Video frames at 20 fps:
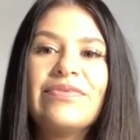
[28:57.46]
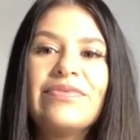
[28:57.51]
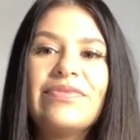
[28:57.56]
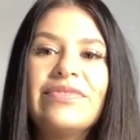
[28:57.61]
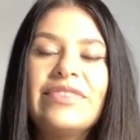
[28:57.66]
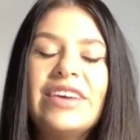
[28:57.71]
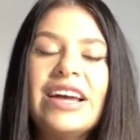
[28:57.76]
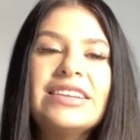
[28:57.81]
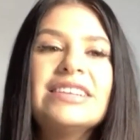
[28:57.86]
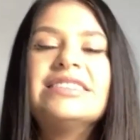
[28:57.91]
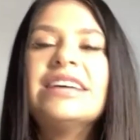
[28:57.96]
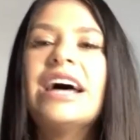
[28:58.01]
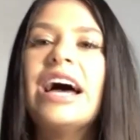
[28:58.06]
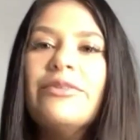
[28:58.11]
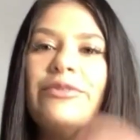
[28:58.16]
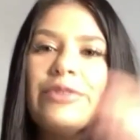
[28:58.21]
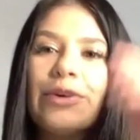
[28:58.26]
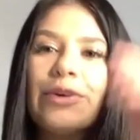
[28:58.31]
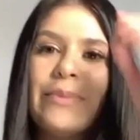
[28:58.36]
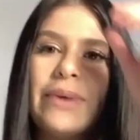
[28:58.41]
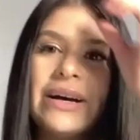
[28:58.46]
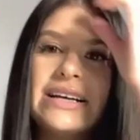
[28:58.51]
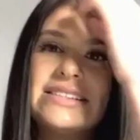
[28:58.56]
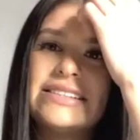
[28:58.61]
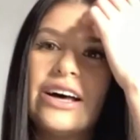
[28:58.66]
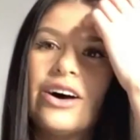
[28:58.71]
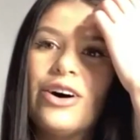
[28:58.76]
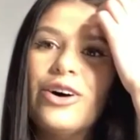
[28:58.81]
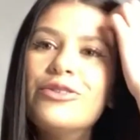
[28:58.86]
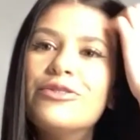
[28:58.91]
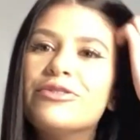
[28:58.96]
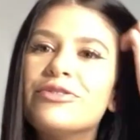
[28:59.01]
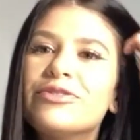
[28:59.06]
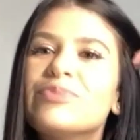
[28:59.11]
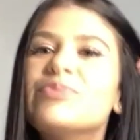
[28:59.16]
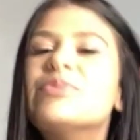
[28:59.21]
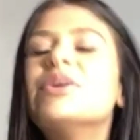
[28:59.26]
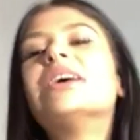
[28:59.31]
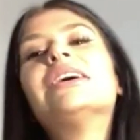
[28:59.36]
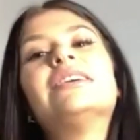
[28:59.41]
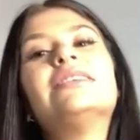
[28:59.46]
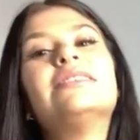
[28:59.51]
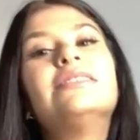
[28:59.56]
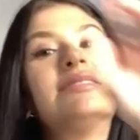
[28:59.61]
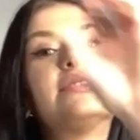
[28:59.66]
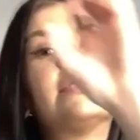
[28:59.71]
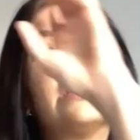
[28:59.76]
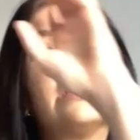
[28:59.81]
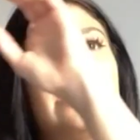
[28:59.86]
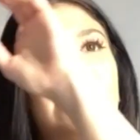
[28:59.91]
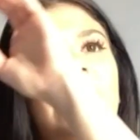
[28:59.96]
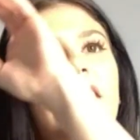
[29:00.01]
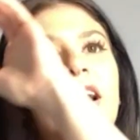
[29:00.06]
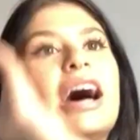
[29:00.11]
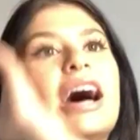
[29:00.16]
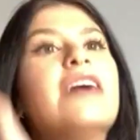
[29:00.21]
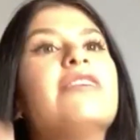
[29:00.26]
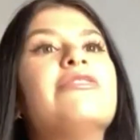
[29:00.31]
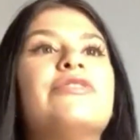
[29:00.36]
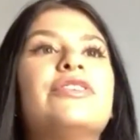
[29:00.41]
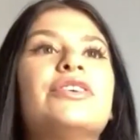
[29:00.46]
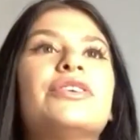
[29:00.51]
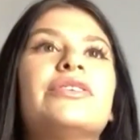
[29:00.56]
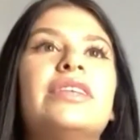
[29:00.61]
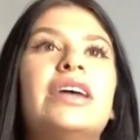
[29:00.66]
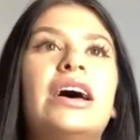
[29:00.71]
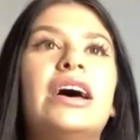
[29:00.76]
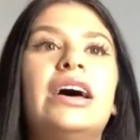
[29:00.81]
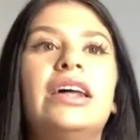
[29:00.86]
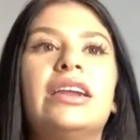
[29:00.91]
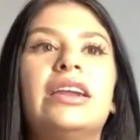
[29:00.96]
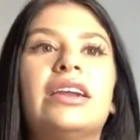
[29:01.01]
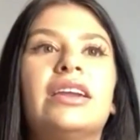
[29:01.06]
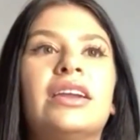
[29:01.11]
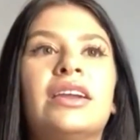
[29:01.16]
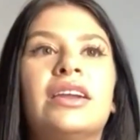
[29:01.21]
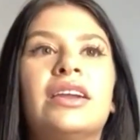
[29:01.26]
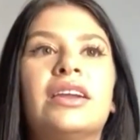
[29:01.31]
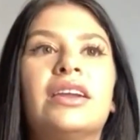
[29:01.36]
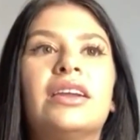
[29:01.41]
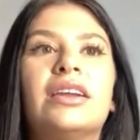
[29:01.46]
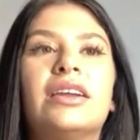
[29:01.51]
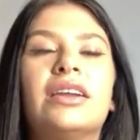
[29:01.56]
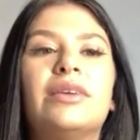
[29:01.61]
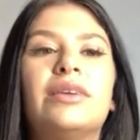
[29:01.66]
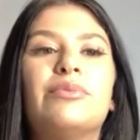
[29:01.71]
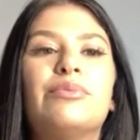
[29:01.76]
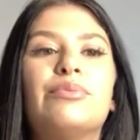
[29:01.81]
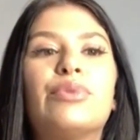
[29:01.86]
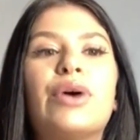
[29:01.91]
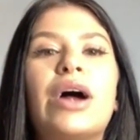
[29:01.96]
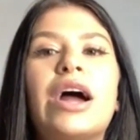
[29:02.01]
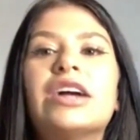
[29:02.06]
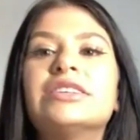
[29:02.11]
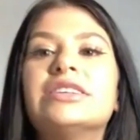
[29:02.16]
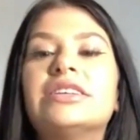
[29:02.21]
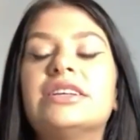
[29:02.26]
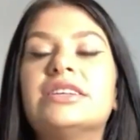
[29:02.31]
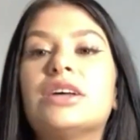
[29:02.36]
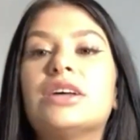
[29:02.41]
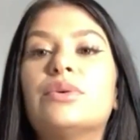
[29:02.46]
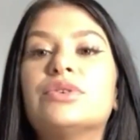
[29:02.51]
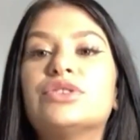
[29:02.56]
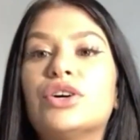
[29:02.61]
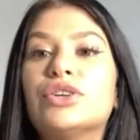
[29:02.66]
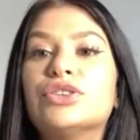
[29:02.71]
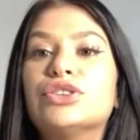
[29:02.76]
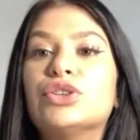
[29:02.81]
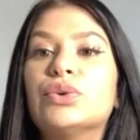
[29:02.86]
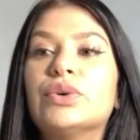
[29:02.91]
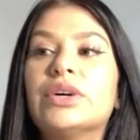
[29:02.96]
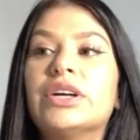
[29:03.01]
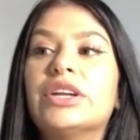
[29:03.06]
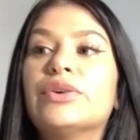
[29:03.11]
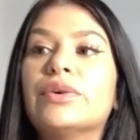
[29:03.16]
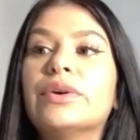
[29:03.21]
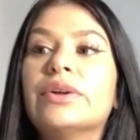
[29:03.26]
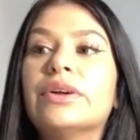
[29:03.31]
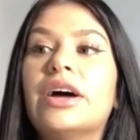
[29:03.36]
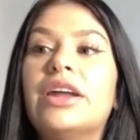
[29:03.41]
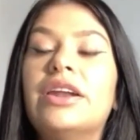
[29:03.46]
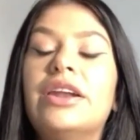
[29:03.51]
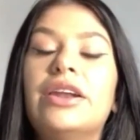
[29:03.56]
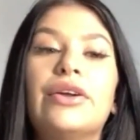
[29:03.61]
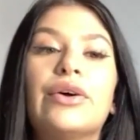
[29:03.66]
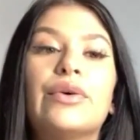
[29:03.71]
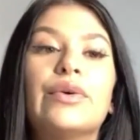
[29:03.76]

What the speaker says: take the time for myself, because I feel that prior to this, I was also in a